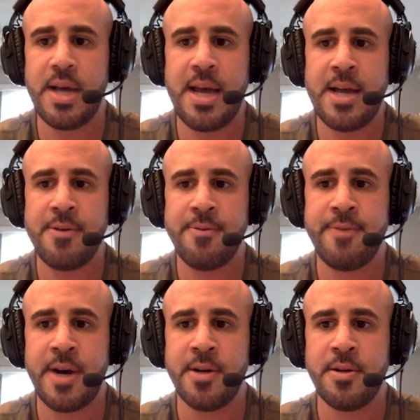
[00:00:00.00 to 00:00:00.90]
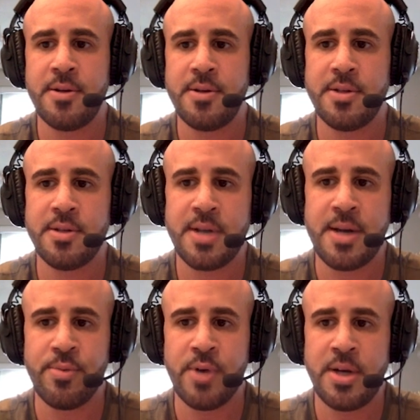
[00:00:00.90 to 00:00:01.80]
add file at the
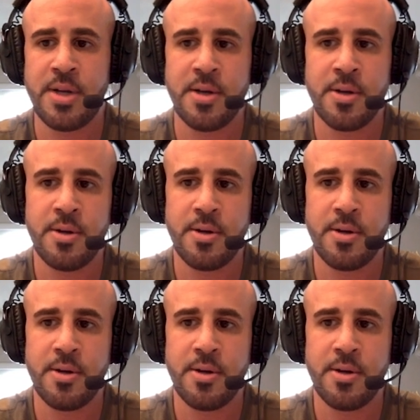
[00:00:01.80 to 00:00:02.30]
top right here